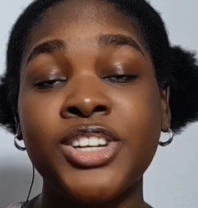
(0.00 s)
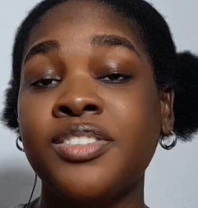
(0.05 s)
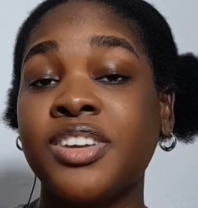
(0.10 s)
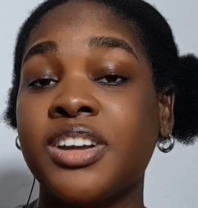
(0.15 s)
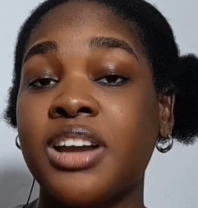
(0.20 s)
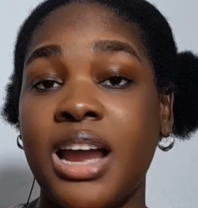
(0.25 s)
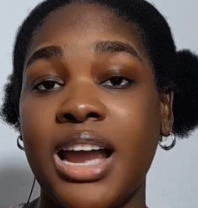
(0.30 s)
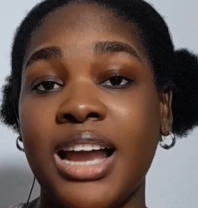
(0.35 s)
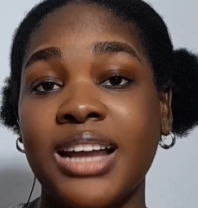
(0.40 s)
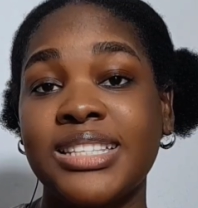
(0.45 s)
of the
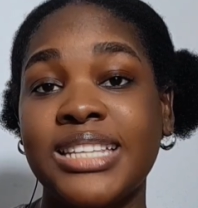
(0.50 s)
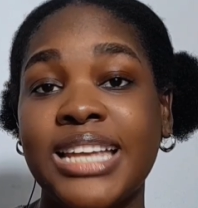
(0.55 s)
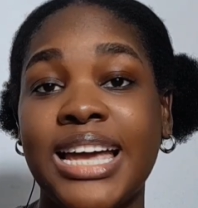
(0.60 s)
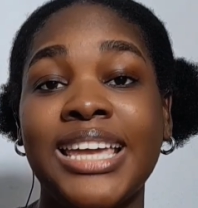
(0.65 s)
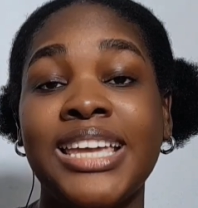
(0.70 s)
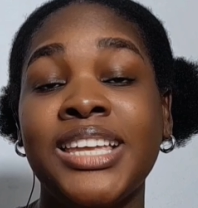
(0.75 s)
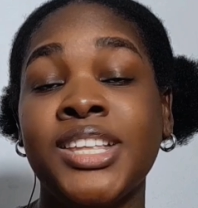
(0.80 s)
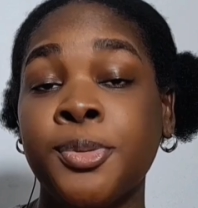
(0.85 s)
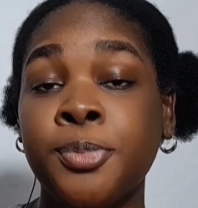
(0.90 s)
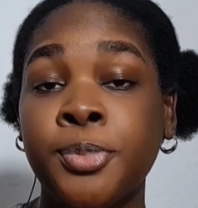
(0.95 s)
character
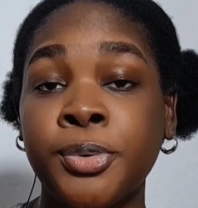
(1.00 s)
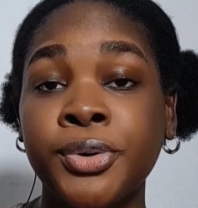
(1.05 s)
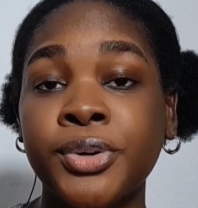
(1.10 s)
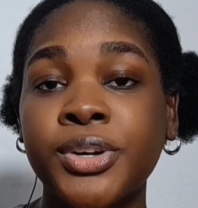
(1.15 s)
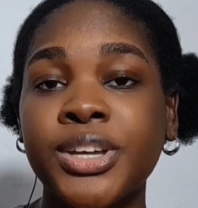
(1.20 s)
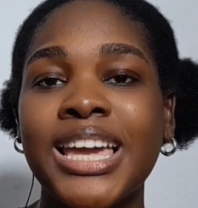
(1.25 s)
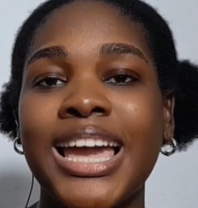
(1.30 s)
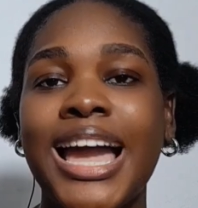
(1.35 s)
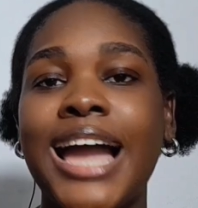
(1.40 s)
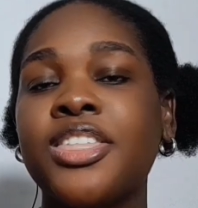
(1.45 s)
in the book,
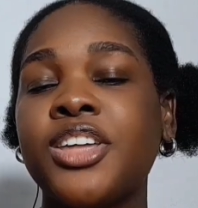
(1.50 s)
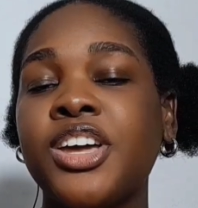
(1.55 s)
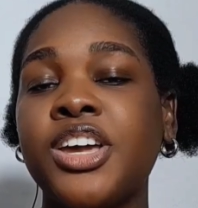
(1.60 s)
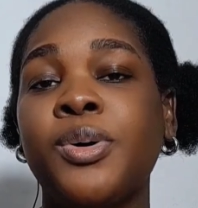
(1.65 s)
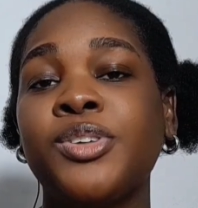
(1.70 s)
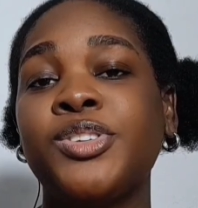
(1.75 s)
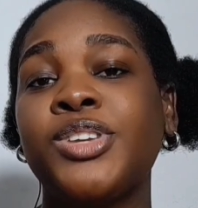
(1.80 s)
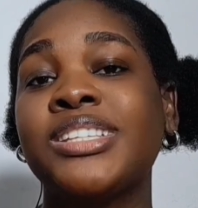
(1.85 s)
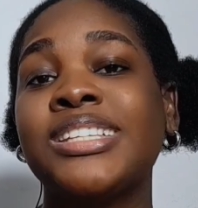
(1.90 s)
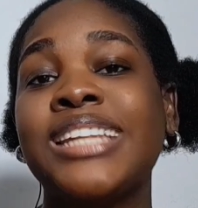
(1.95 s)
I thought he
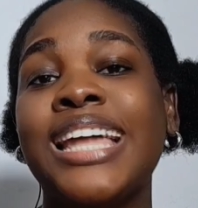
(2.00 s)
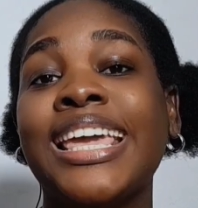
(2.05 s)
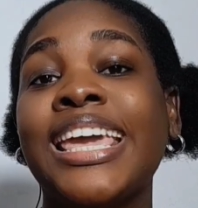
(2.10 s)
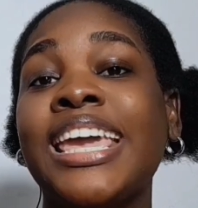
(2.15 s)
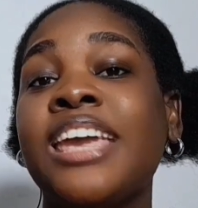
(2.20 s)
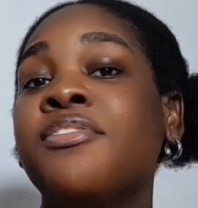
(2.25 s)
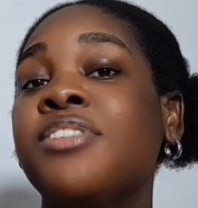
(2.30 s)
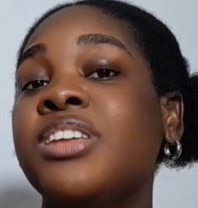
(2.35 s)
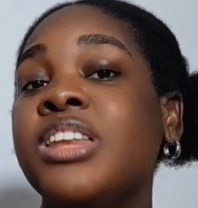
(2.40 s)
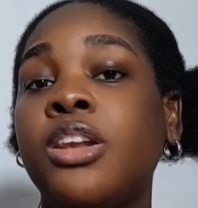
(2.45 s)
was just like
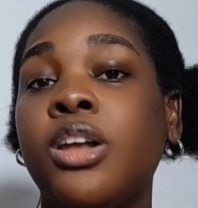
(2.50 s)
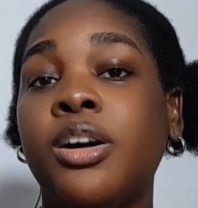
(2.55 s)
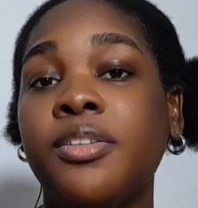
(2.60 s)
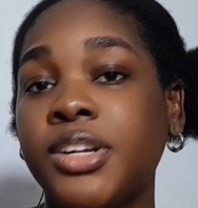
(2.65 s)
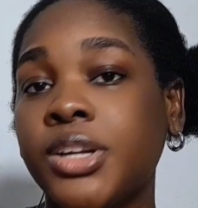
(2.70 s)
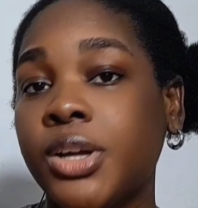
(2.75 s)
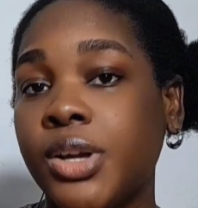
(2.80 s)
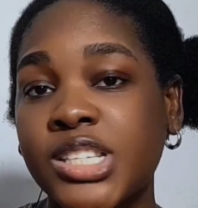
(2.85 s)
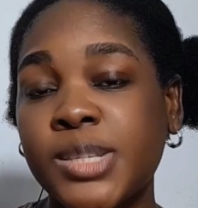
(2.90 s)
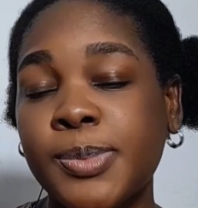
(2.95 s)
a really loving
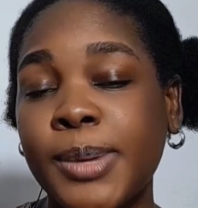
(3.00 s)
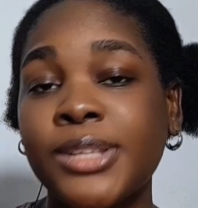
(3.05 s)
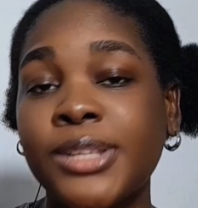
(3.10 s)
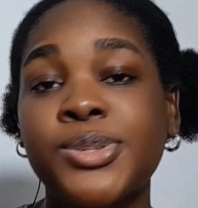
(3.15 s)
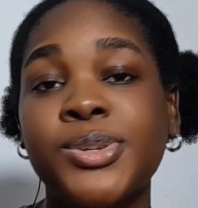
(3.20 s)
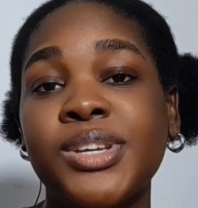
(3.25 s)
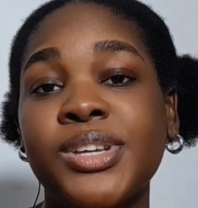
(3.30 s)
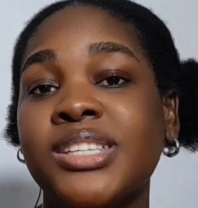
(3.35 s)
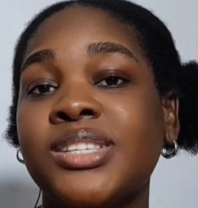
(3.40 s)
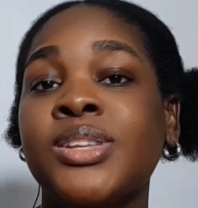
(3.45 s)
husband
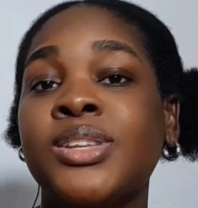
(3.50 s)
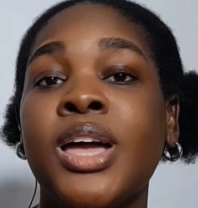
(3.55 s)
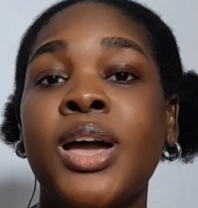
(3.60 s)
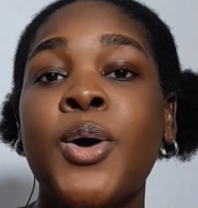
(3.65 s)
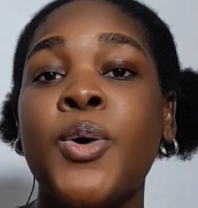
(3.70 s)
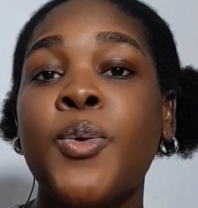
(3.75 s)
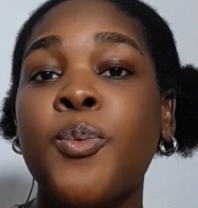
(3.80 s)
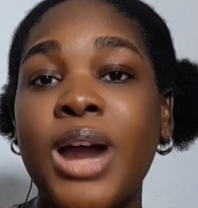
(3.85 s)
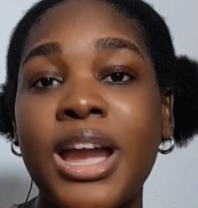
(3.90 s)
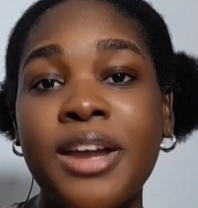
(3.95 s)
to his
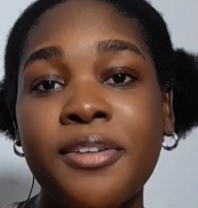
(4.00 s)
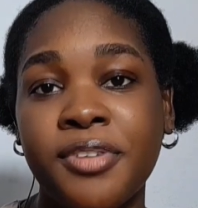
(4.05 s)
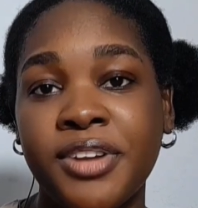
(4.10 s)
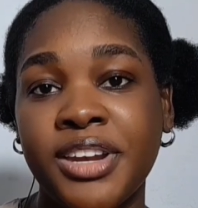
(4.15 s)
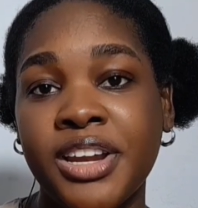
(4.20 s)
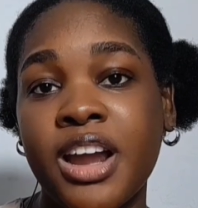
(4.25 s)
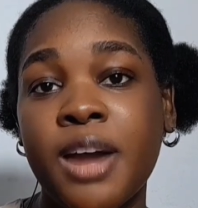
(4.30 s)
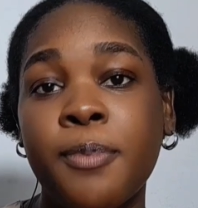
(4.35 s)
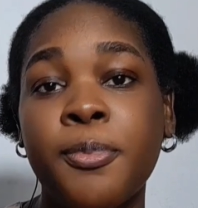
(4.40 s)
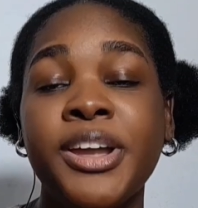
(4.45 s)
wife
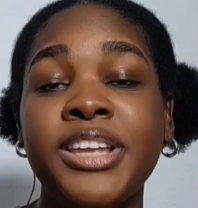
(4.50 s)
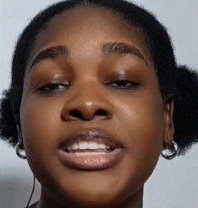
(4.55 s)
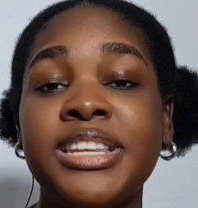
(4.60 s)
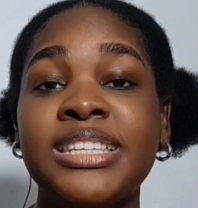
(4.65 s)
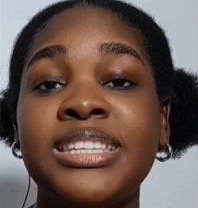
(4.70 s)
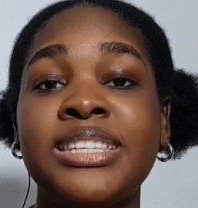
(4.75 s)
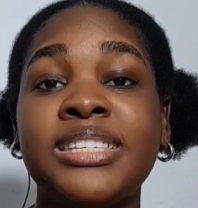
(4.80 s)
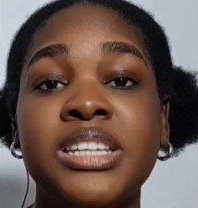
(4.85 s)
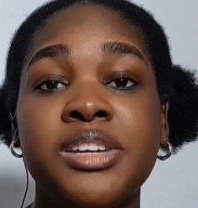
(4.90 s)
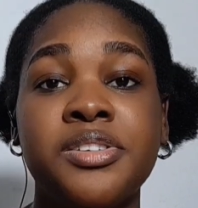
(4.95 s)
Rhaenyra, but in
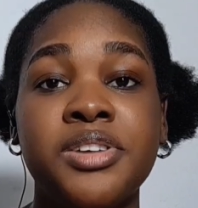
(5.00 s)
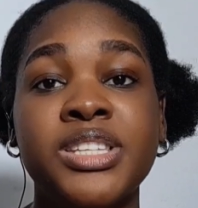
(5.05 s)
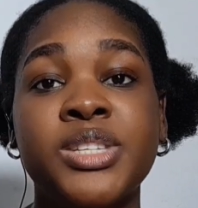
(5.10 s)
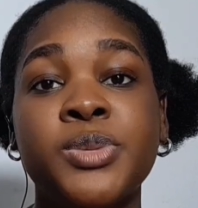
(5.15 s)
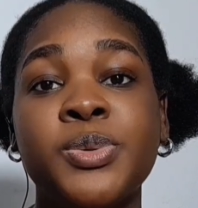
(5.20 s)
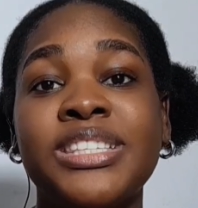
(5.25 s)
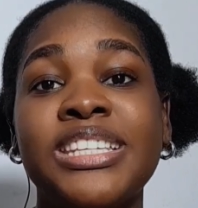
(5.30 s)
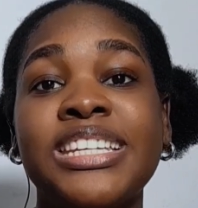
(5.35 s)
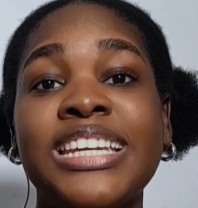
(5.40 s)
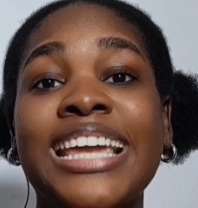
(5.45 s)
this series
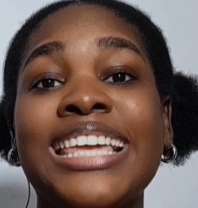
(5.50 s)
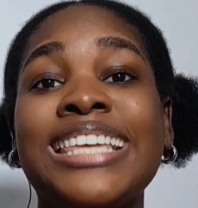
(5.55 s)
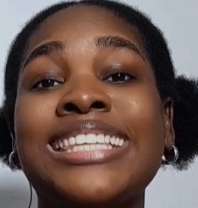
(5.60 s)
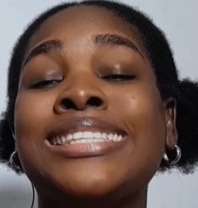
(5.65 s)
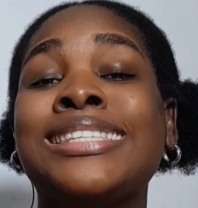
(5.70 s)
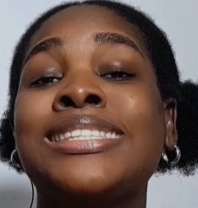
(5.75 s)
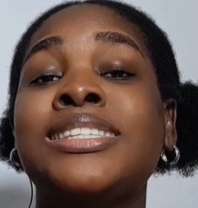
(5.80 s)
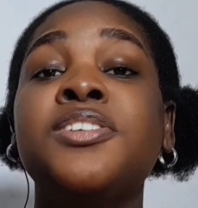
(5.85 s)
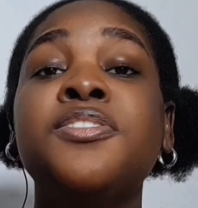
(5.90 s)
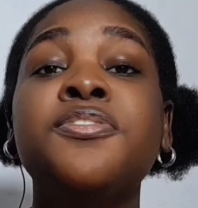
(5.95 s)
we see that he's
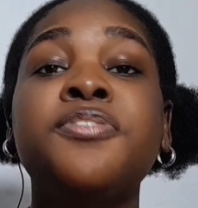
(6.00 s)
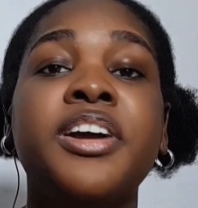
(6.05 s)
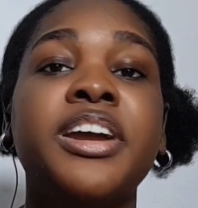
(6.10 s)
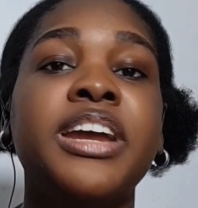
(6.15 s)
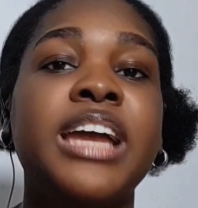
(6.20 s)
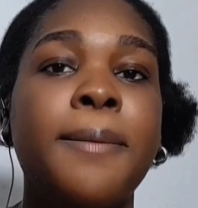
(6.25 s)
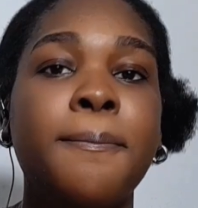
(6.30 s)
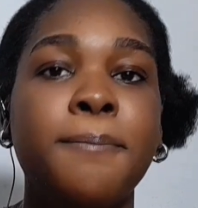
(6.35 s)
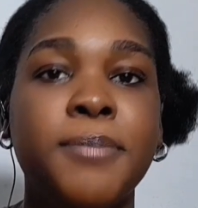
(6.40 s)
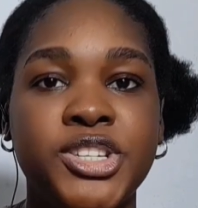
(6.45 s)
still very
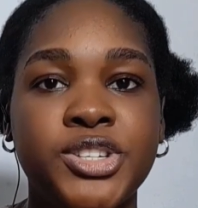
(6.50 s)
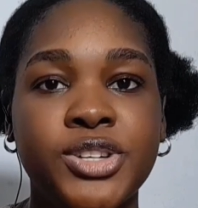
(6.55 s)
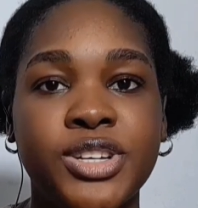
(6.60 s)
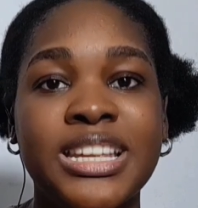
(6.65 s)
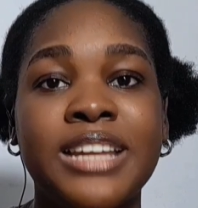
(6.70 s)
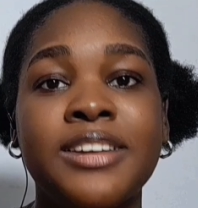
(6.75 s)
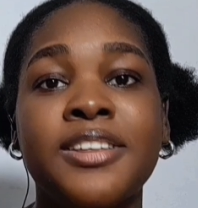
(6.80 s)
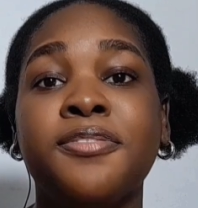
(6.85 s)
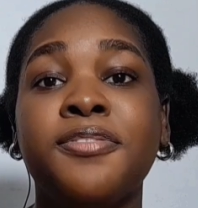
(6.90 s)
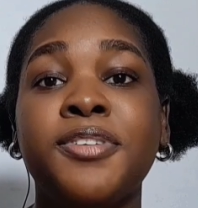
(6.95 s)
ambitious,
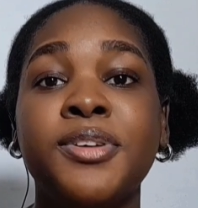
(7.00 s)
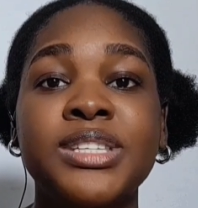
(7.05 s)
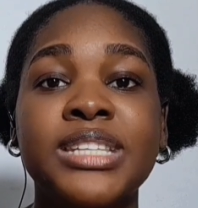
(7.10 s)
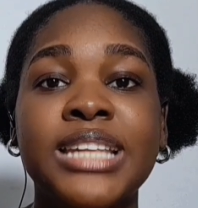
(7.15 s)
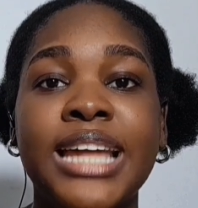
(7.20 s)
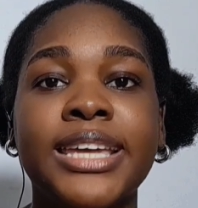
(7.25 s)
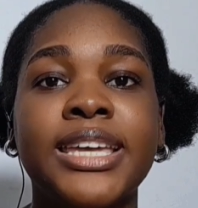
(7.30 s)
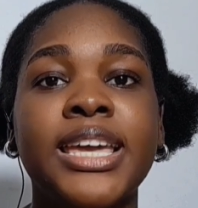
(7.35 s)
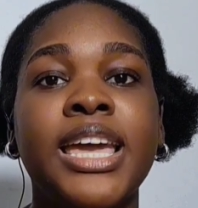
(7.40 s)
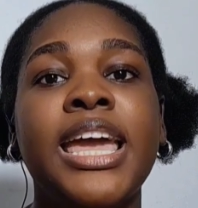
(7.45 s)
and it feels
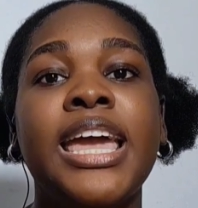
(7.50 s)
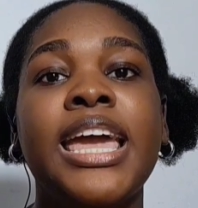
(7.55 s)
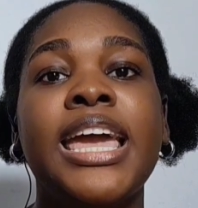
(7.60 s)
like